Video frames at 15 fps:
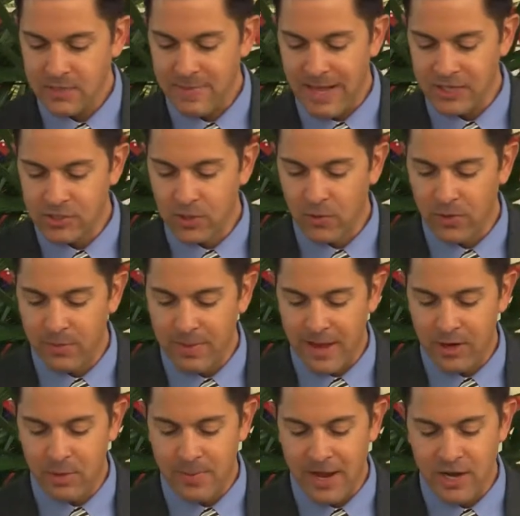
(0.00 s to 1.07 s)
matched only by
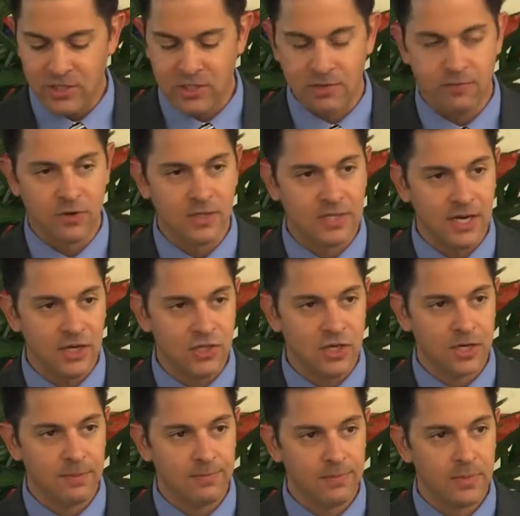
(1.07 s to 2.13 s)
her passion for
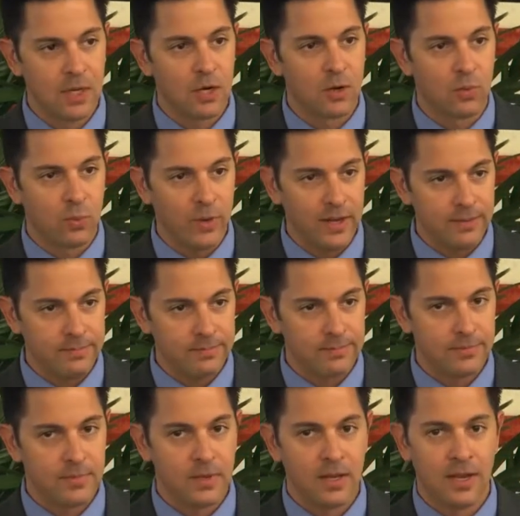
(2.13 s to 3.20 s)
teaching, her wit,
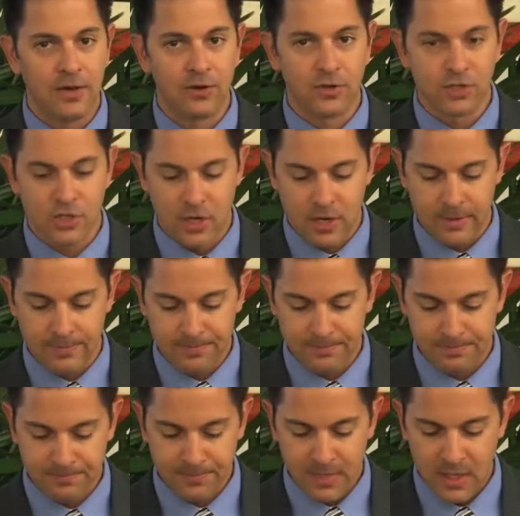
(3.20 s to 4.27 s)
and her charm.
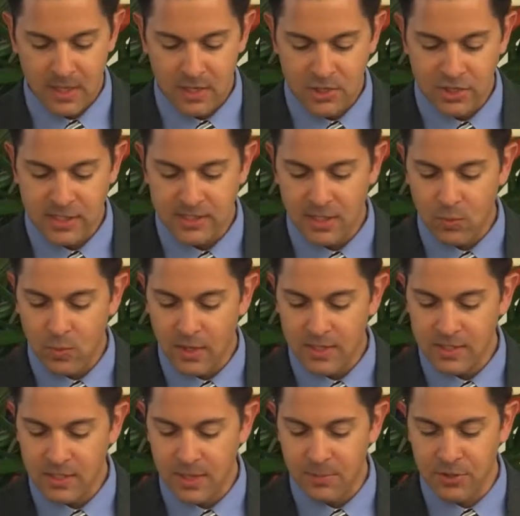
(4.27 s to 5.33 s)
She is at
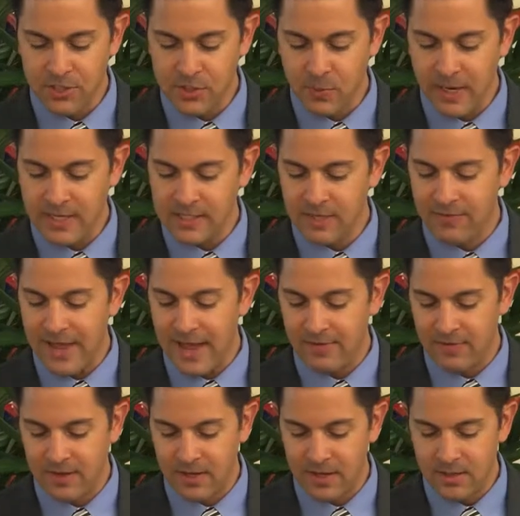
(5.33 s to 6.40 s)
once a persuasive
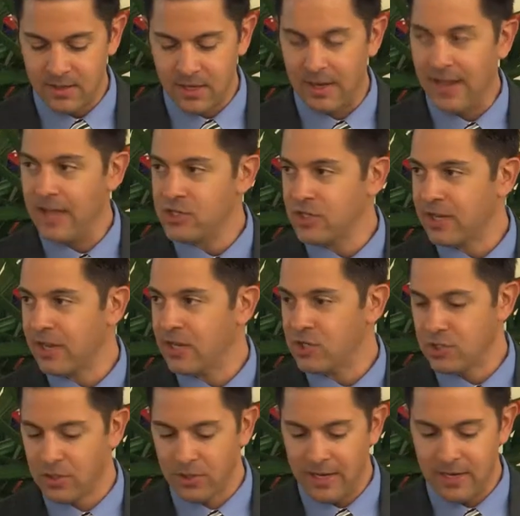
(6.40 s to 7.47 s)
advocate, an
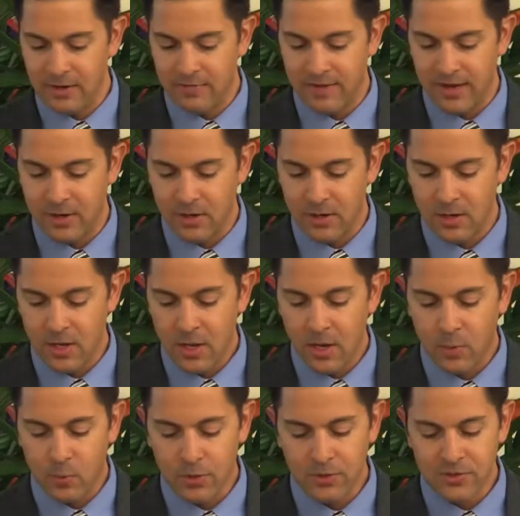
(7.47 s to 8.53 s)
educational innovator, a
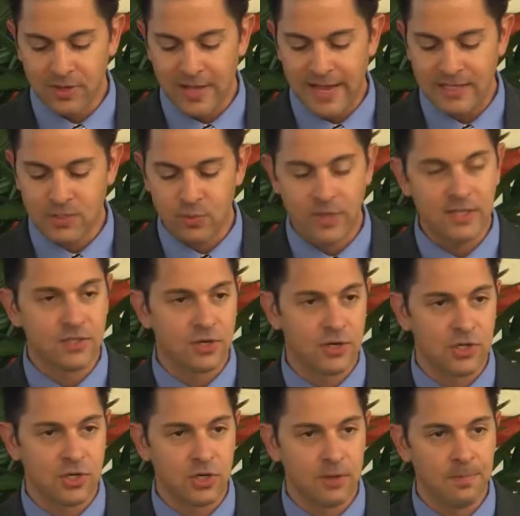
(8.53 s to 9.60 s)
world class
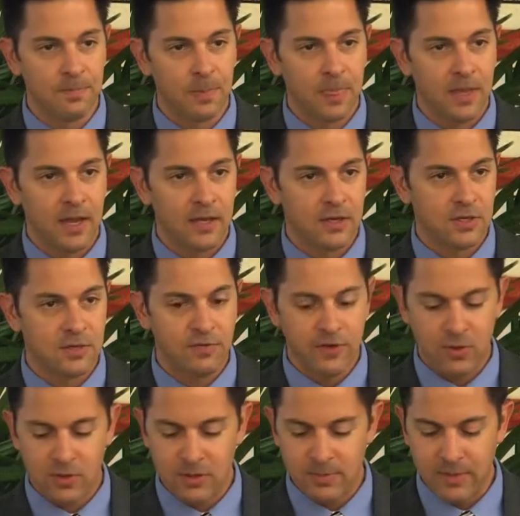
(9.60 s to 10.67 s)
researcher, and a
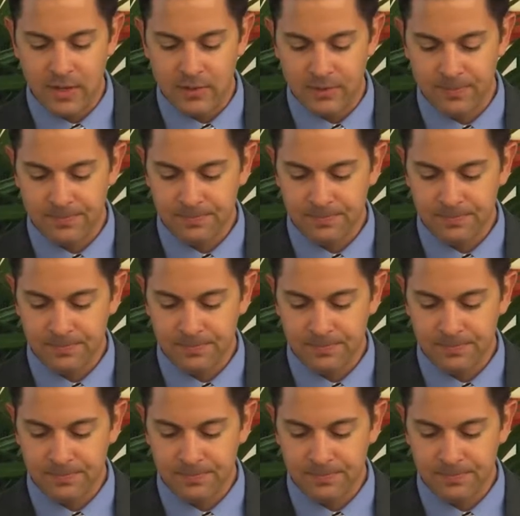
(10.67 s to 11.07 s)
devoted mother.